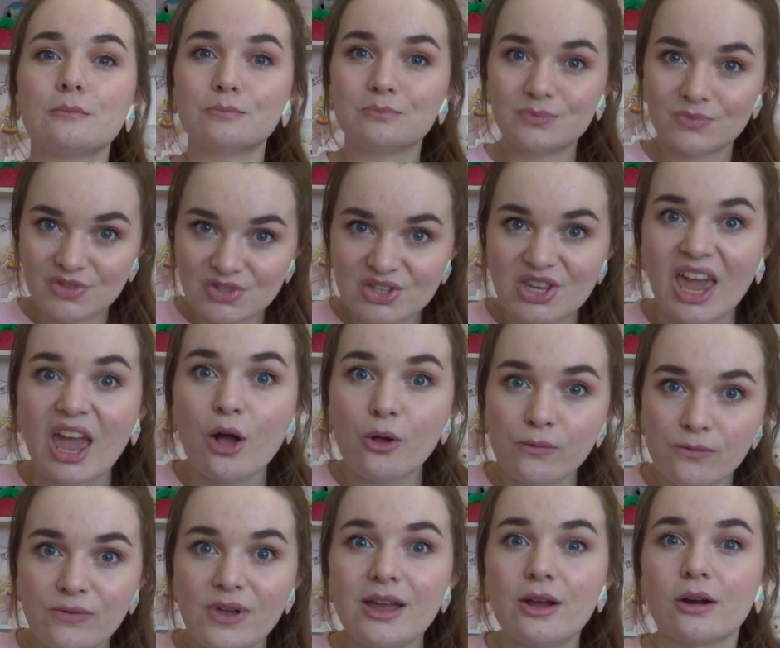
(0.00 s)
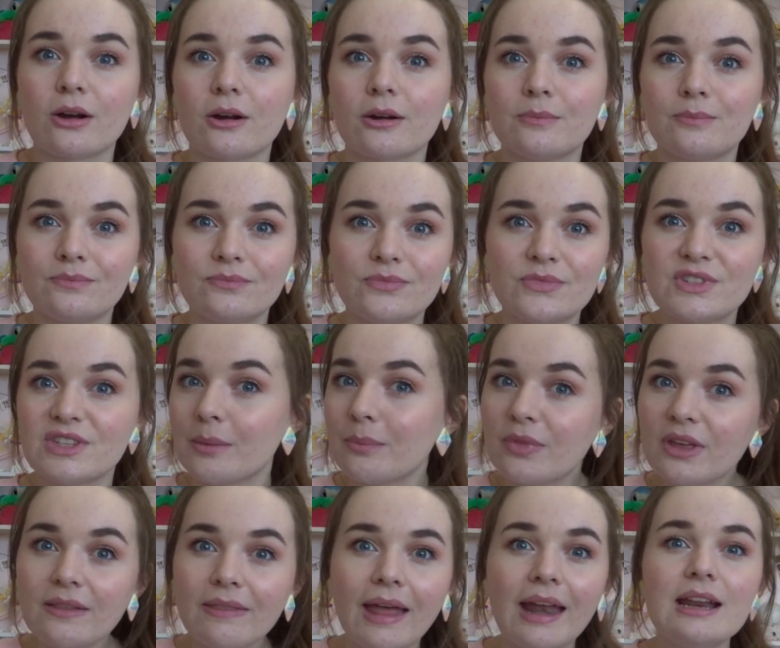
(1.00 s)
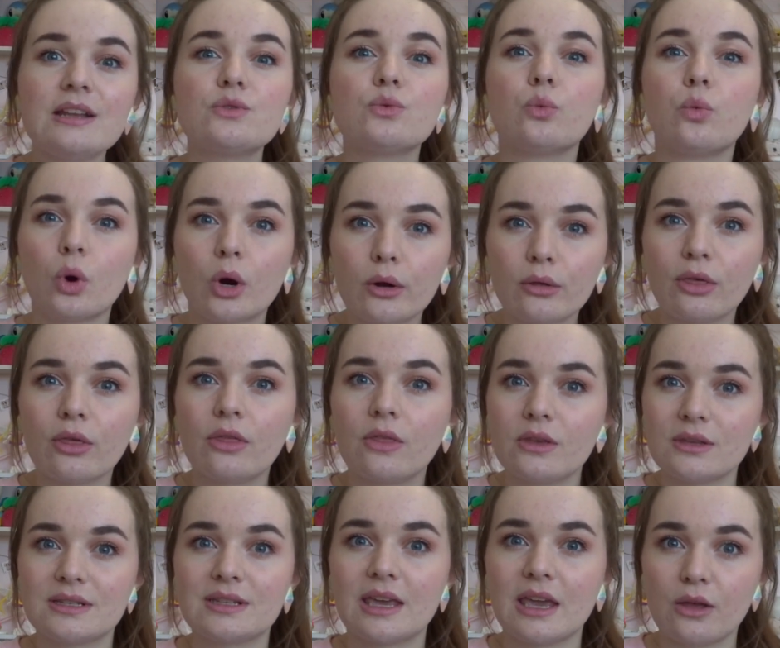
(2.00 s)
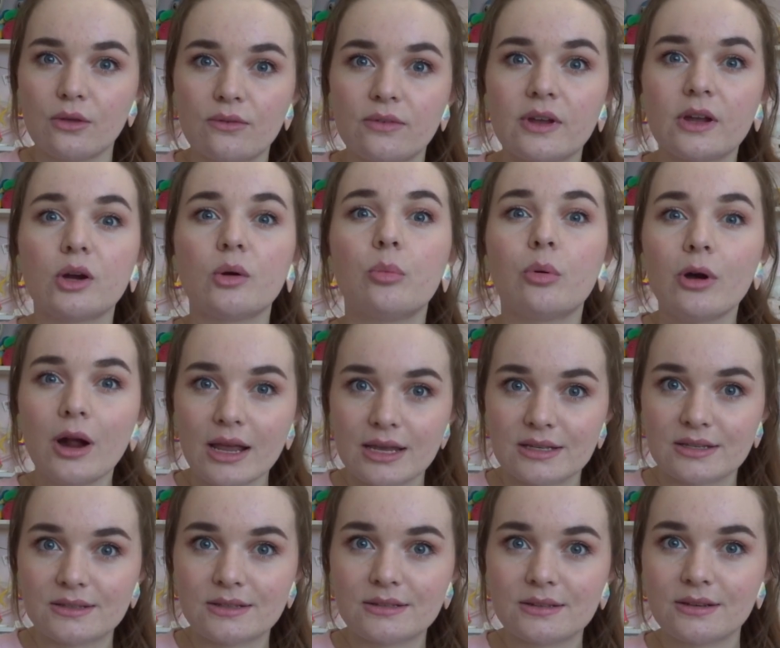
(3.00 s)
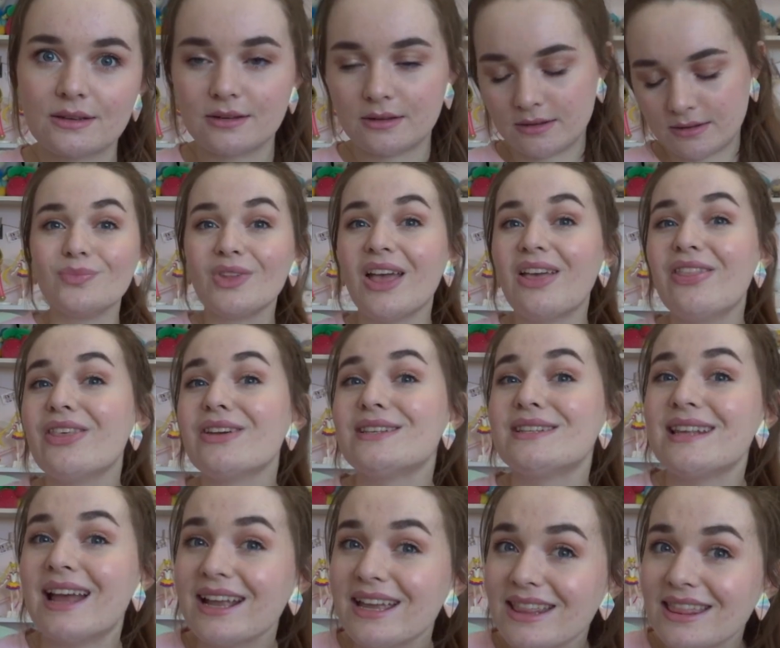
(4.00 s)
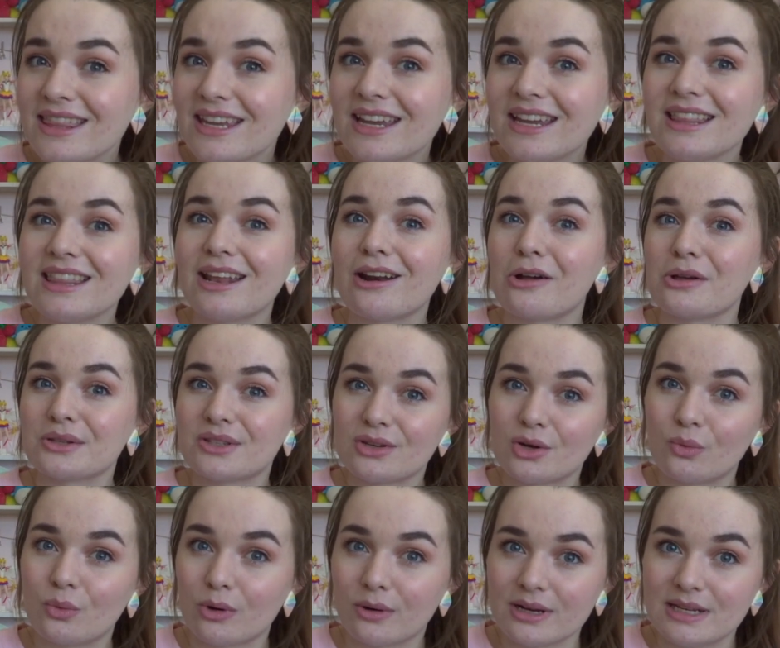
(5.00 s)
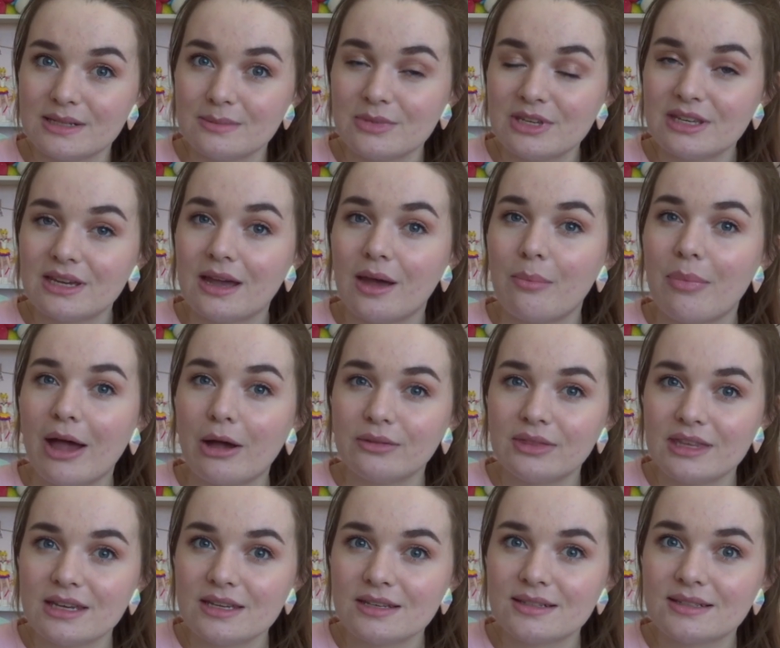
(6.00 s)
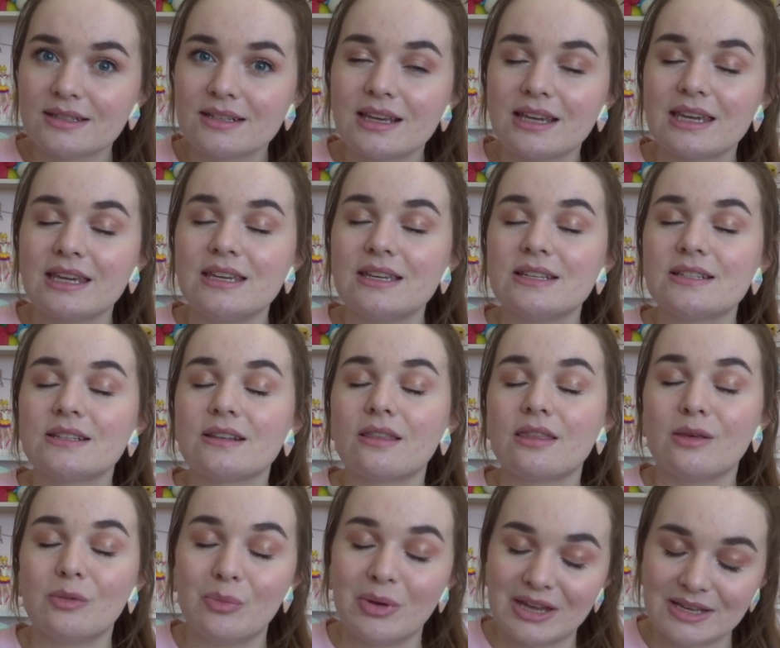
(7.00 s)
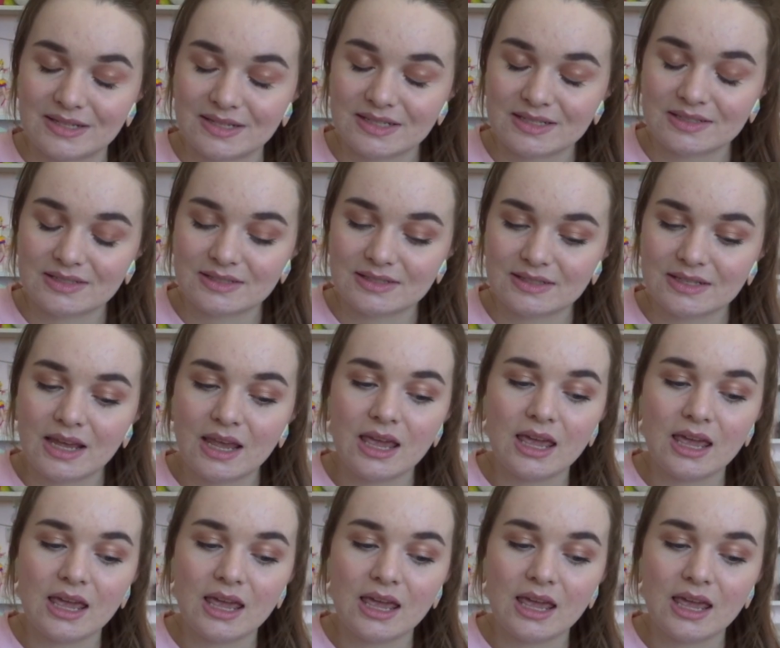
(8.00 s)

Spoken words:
scale figure, something that is worth the scale figure price. The second thing that also worries me about this is the bases.